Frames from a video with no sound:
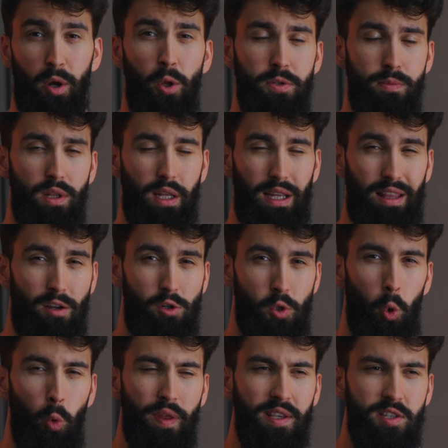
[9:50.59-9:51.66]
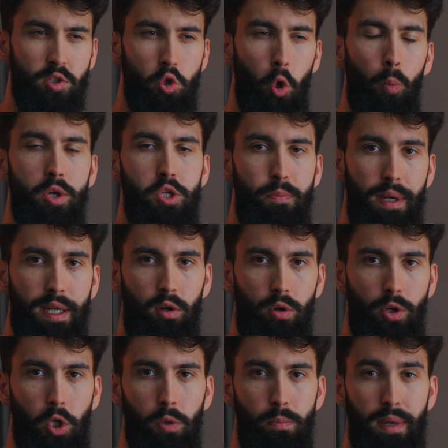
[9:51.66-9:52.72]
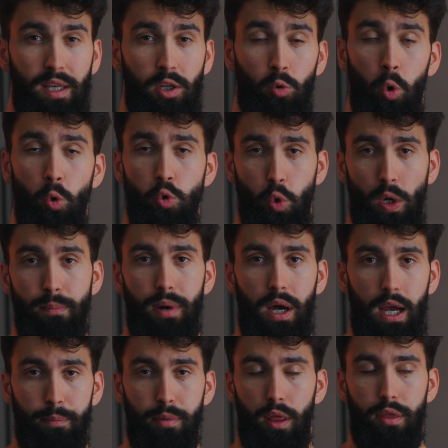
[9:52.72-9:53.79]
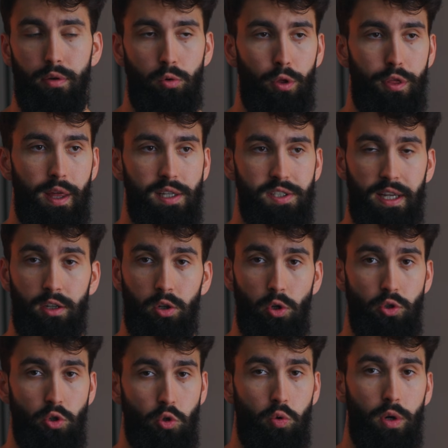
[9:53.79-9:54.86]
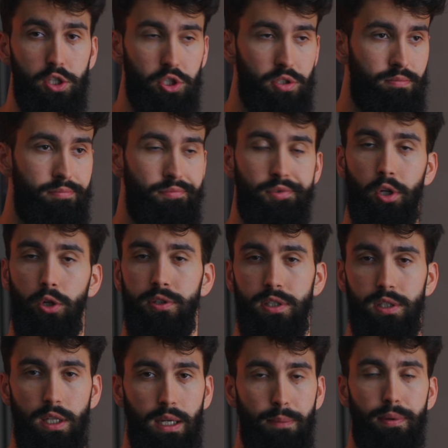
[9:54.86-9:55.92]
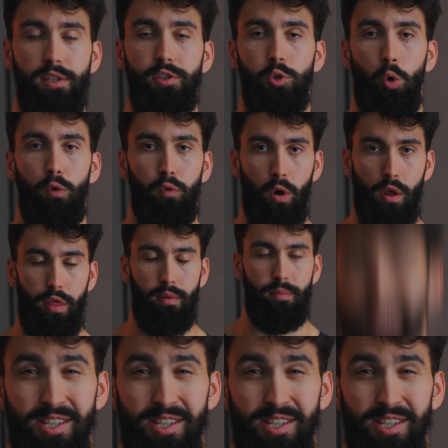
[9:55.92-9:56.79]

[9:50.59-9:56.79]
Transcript: But ultimately, there's only so much bigger you can make your own drain pipe through things like good nutrition, good sleep, and so forth.